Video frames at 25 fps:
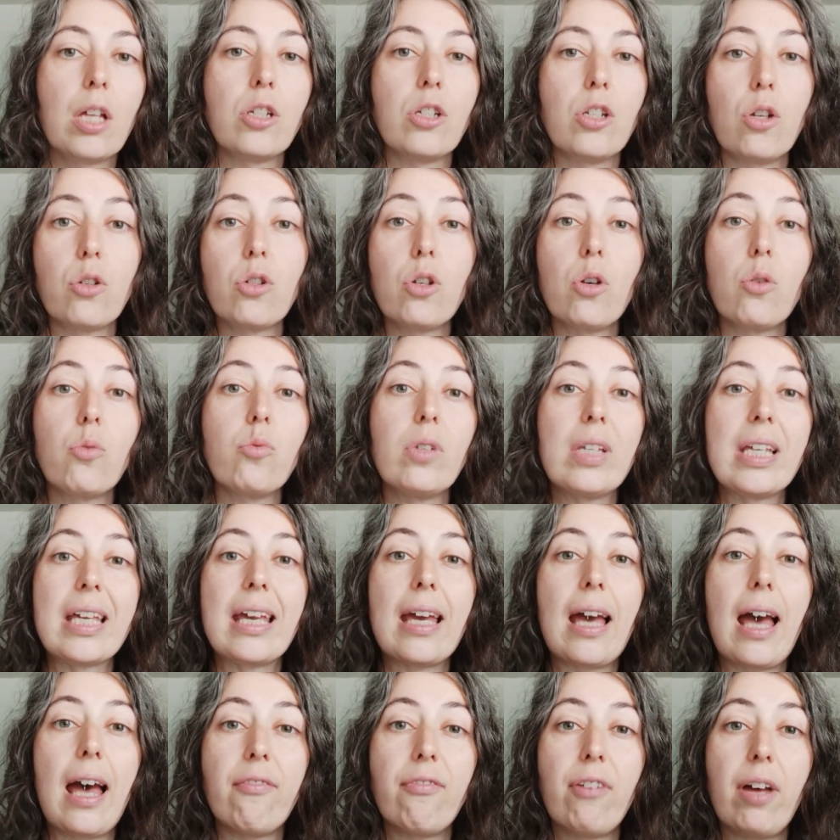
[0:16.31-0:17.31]
Not
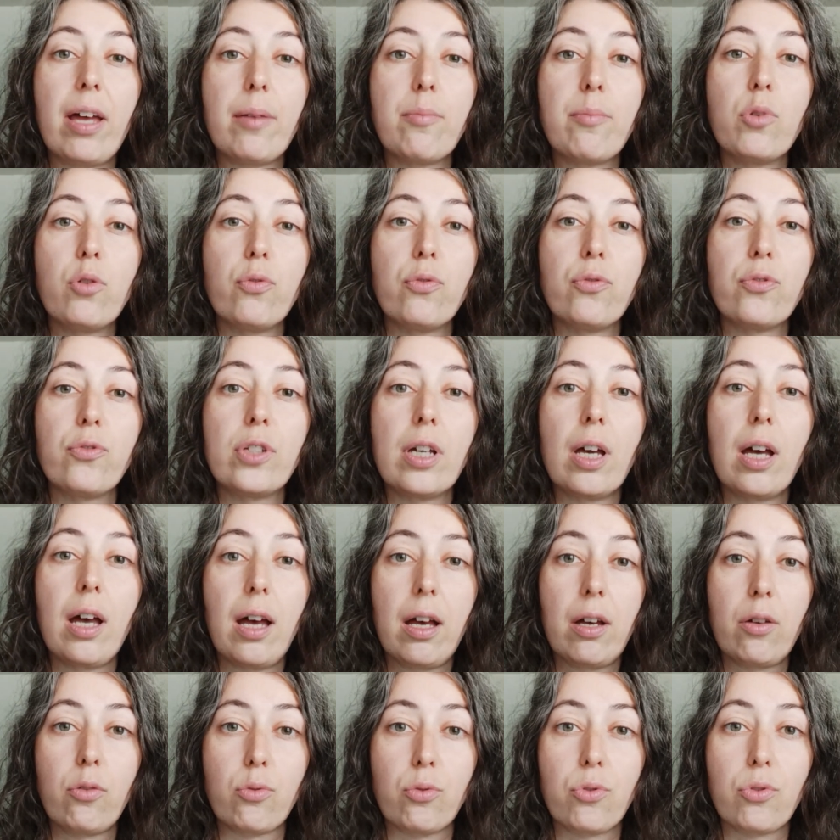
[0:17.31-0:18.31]
only have I moved
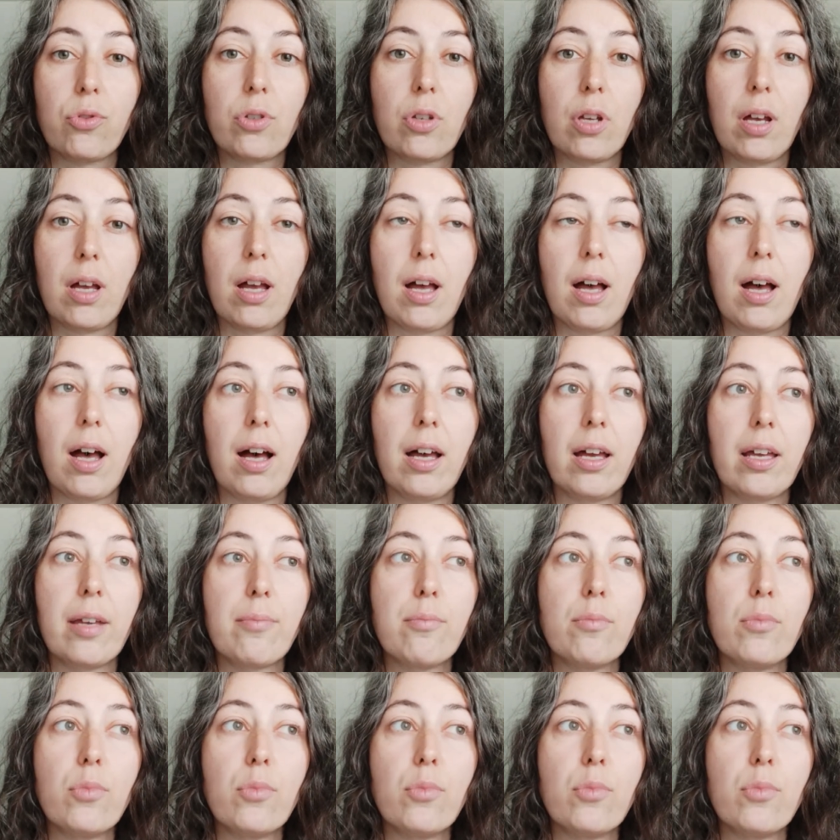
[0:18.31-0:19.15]
house, I